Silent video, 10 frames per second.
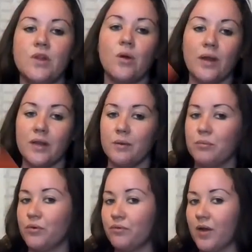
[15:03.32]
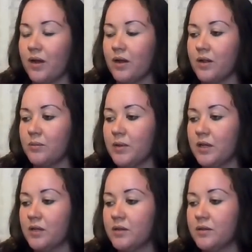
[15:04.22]
No, I didn't pull fire element.
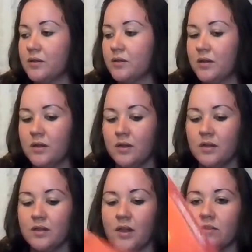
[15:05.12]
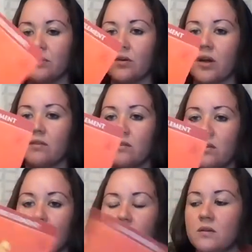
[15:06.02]
That's
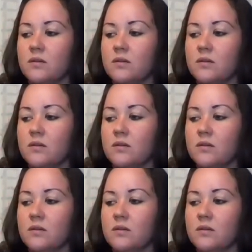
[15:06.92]
crazy.